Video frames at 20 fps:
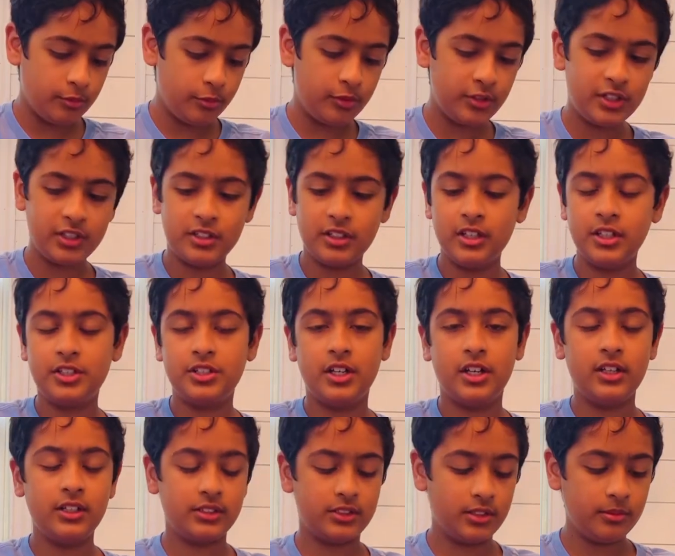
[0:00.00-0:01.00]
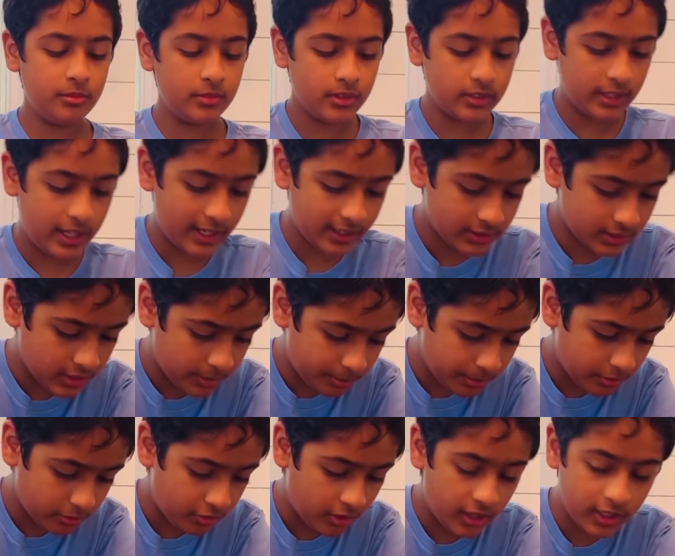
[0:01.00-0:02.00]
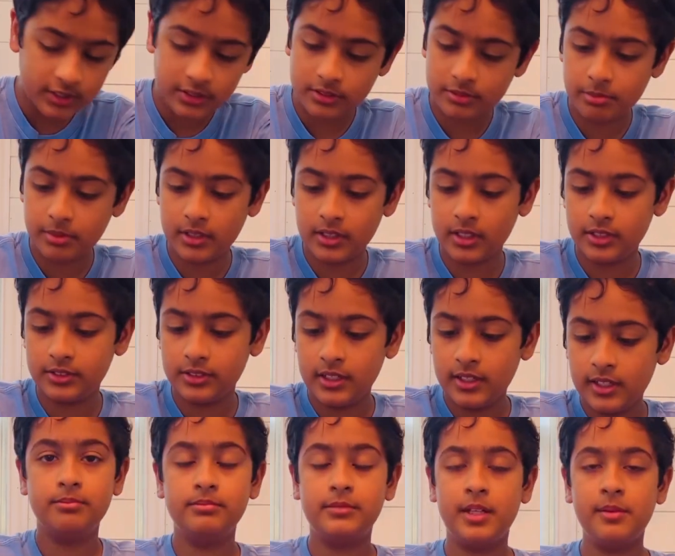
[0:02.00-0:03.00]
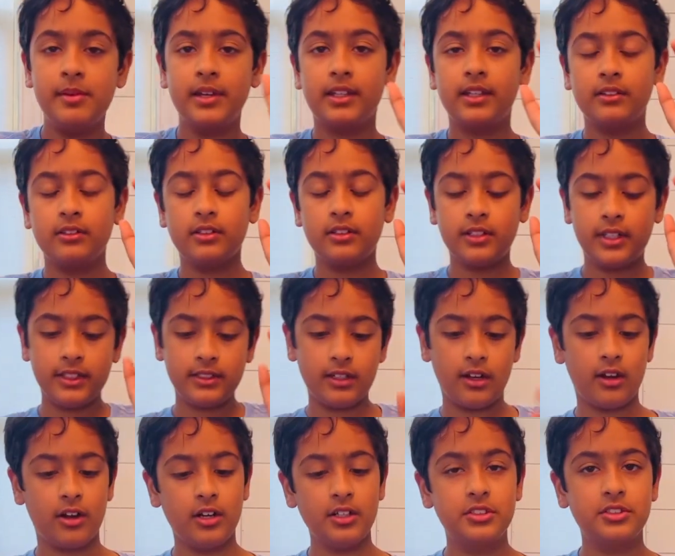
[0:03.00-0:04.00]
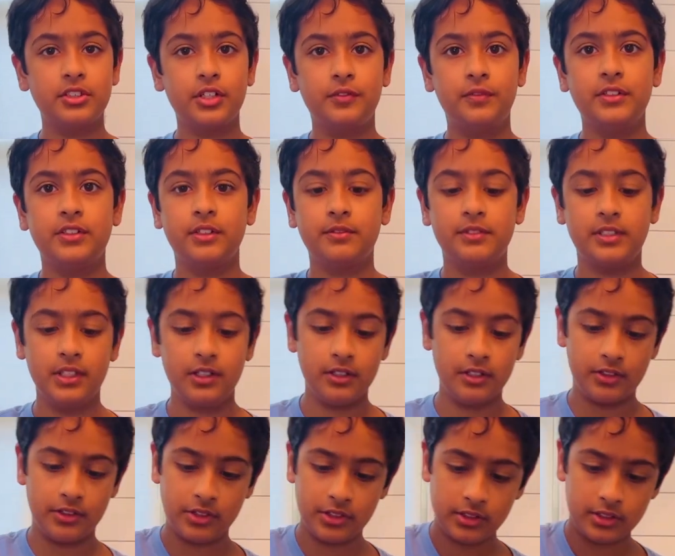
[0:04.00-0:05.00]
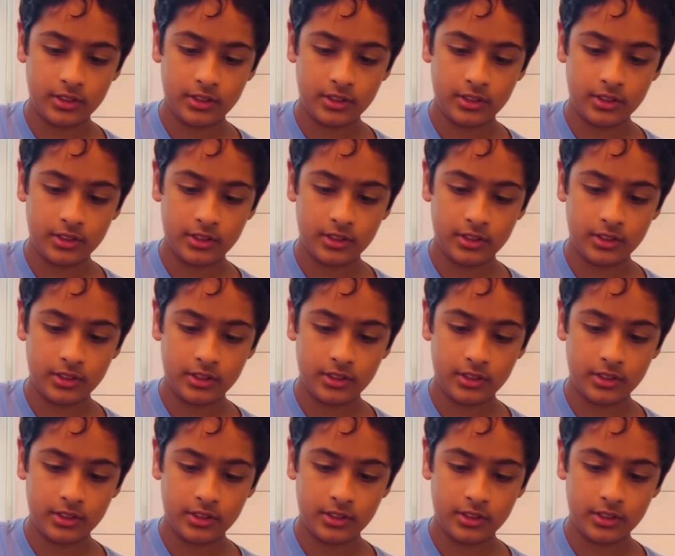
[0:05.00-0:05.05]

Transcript: we're just gonna chuck some last couple rocks because they make it look like the hard surface of the earth.